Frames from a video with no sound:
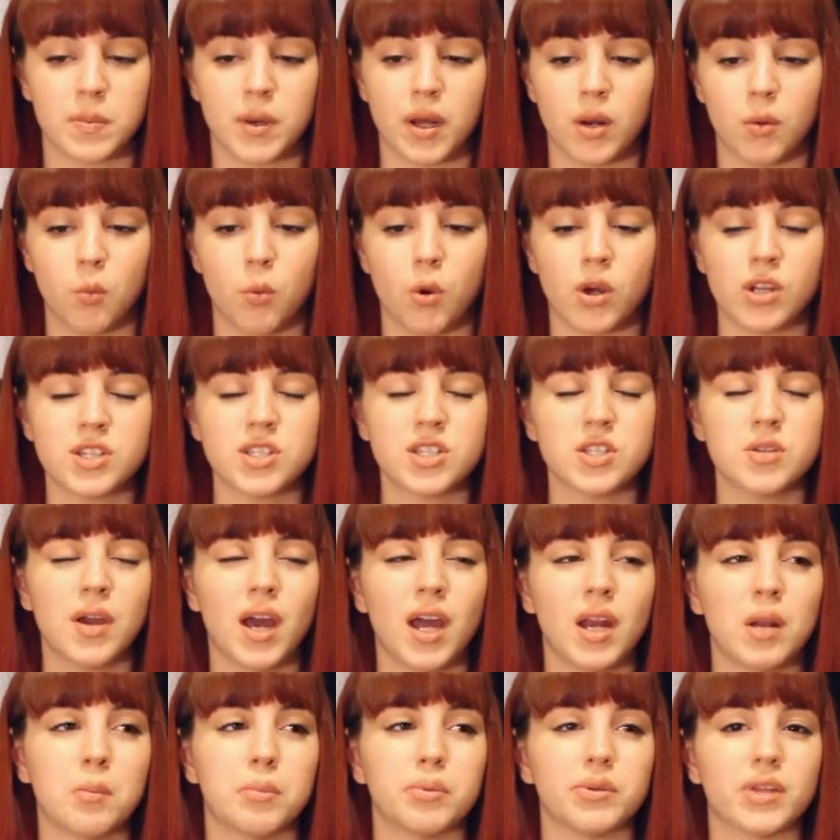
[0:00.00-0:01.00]
but once you
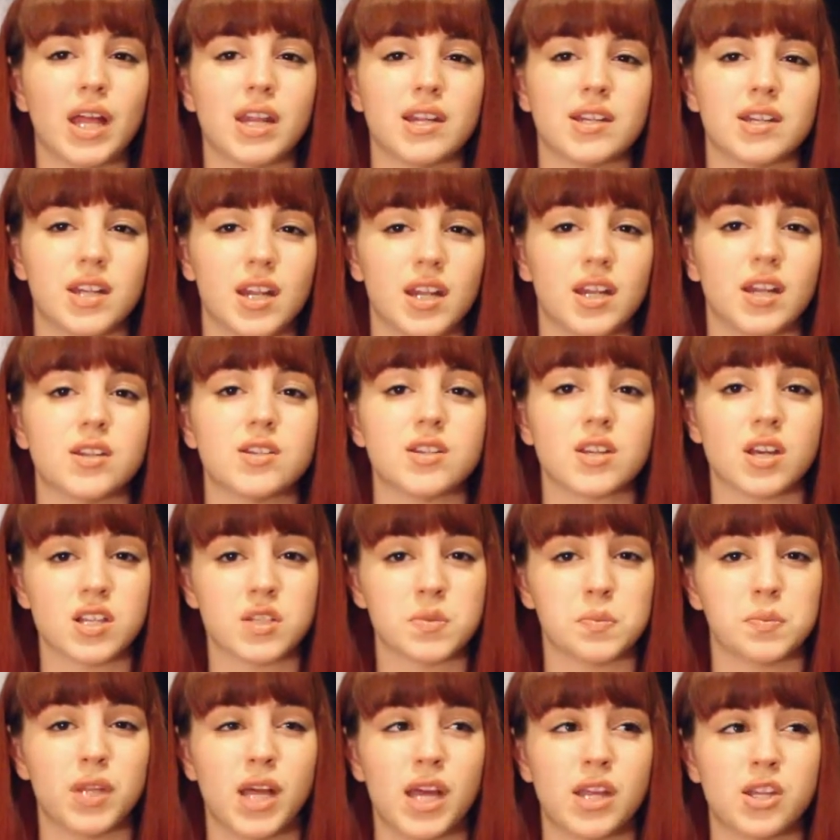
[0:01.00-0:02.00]
kind of blend it in, it
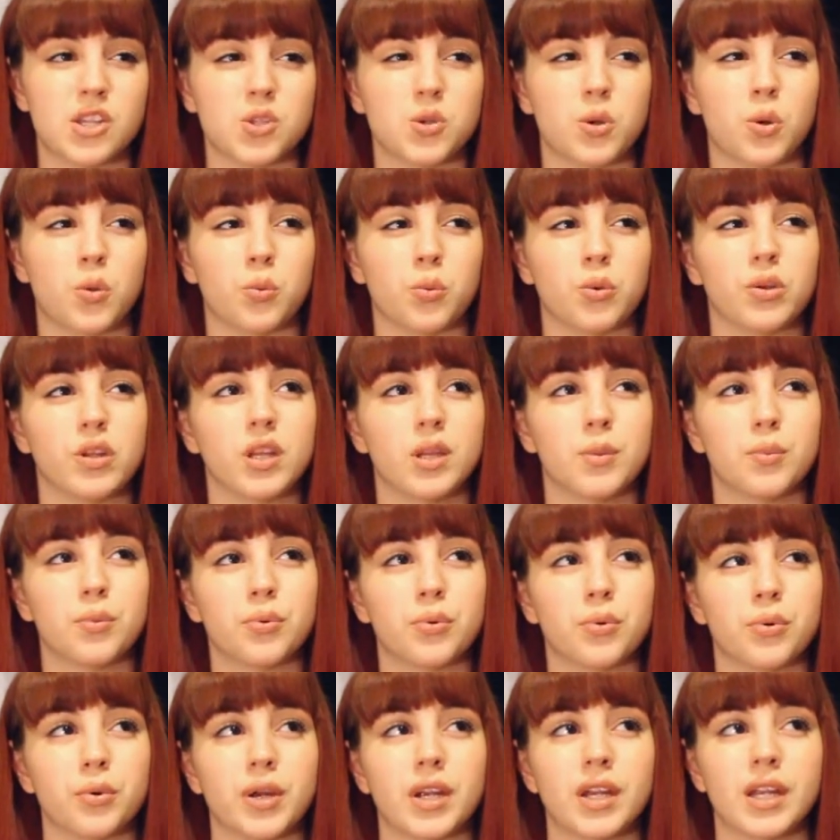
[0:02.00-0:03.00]
does blend to a really
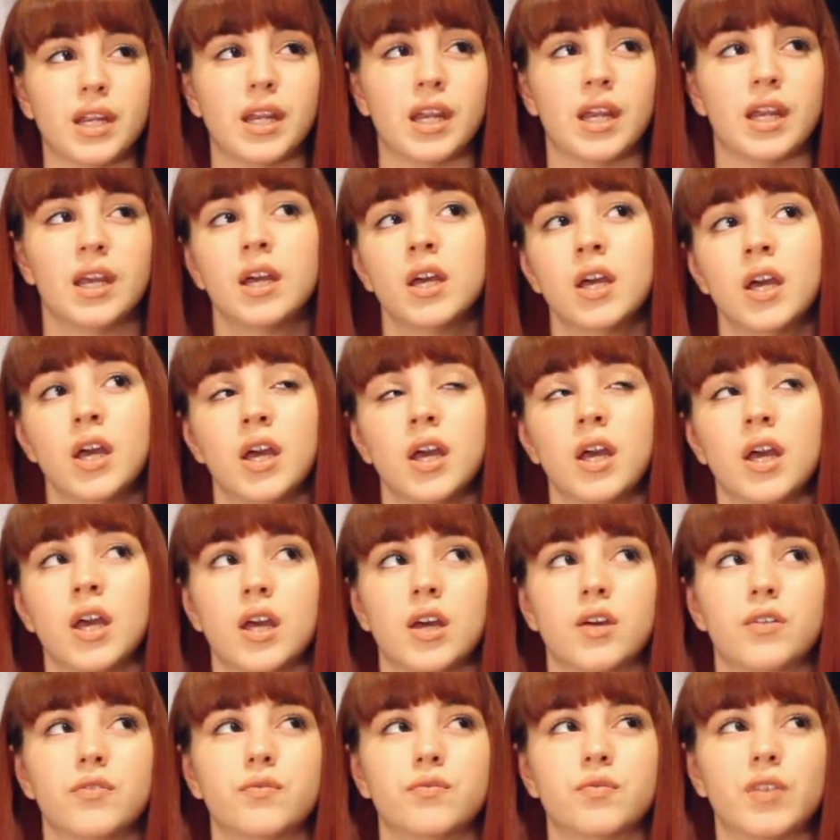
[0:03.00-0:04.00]
pretty,
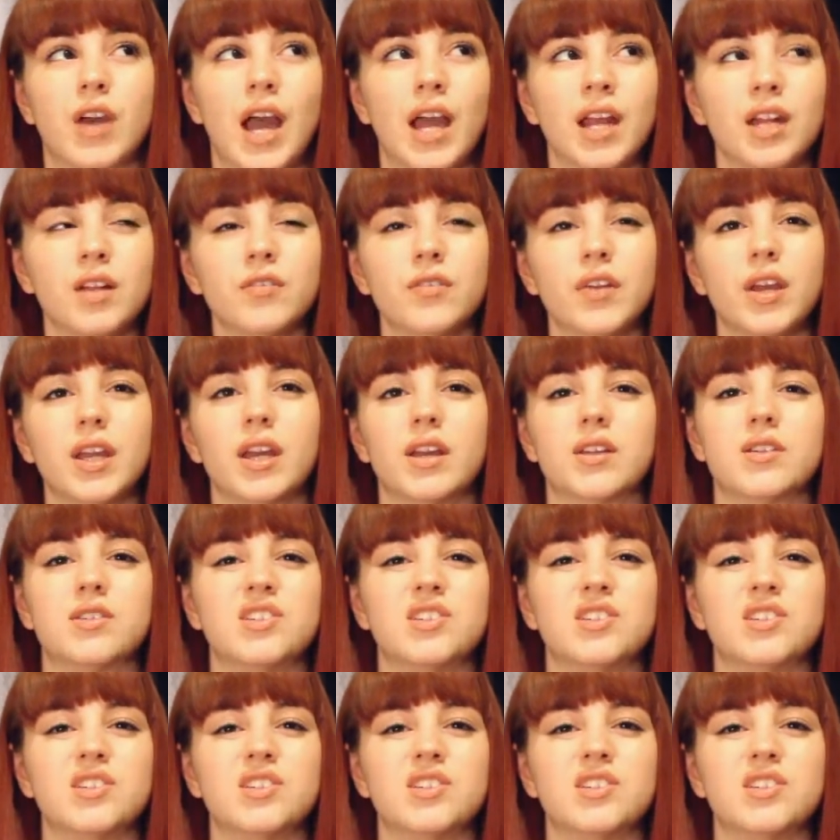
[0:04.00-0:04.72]
kind of like a